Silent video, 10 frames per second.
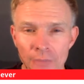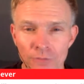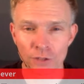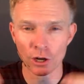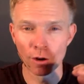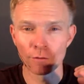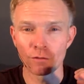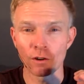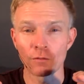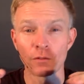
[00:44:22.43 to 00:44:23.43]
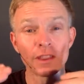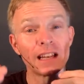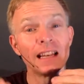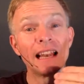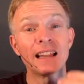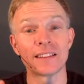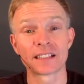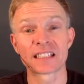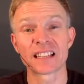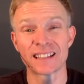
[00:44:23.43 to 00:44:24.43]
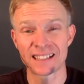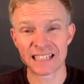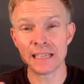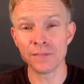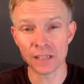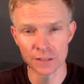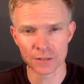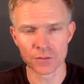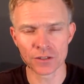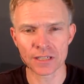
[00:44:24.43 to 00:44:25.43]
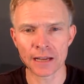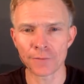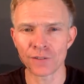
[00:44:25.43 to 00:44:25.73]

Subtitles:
you know, for the TV interview stuff,